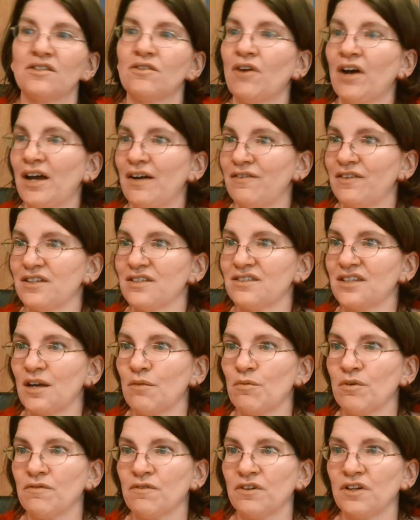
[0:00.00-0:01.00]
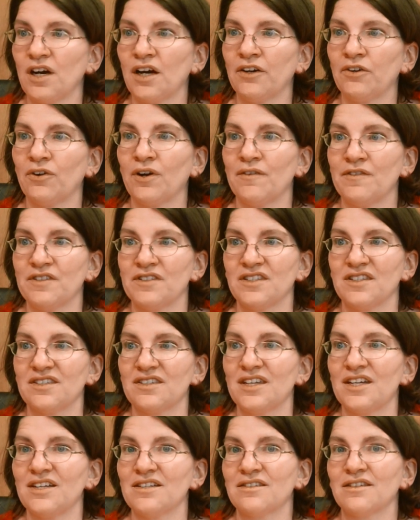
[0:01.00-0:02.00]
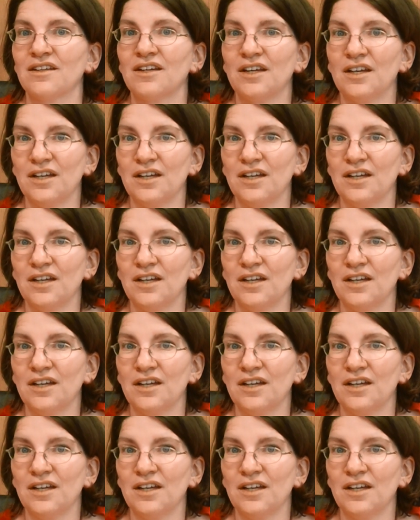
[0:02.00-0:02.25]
oh, I have an assignment for Dr. Evans, it's this.